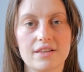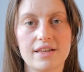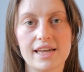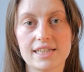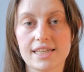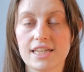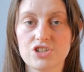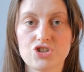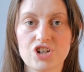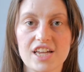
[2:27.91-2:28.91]
his
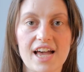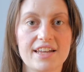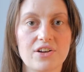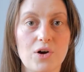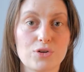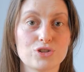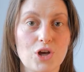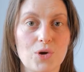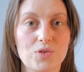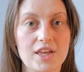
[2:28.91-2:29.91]
history and
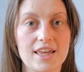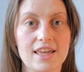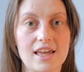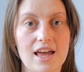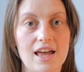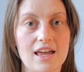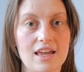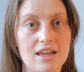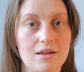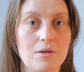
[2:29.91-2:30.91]
also the
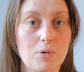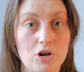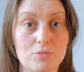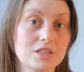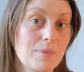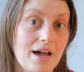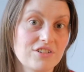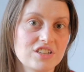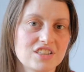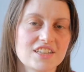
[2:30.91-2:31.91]
eponymous
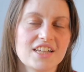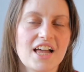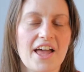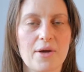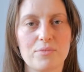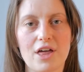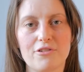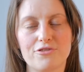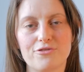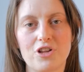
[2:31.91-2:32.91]
parrot
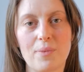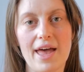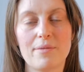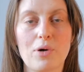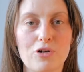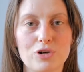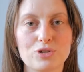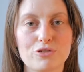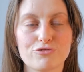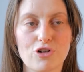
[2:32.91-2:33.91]
that Flaubert
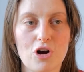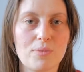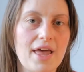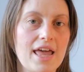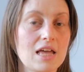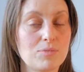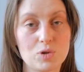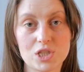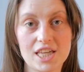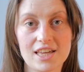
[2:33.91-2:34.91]
borrowed from a
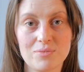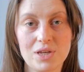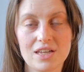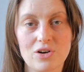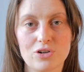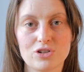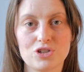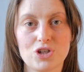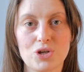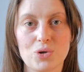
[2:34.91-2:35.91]
museum in order
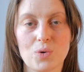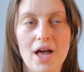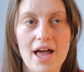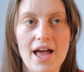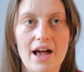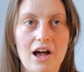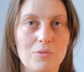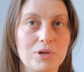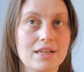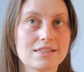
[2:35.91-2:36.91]
to
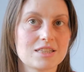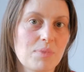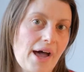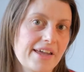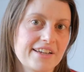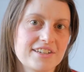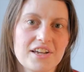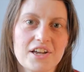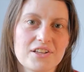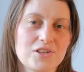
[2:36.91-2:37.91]
be inspired
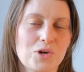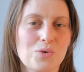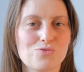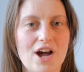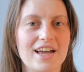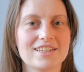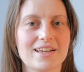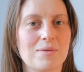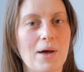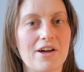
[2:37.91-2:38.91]
to write
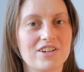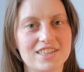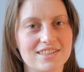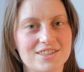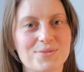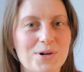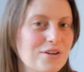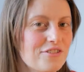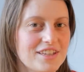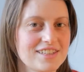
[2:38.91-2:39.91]
a parrot into
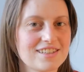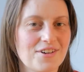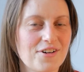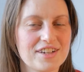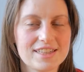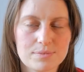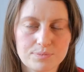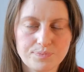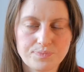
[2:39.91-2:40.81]
one of his stories.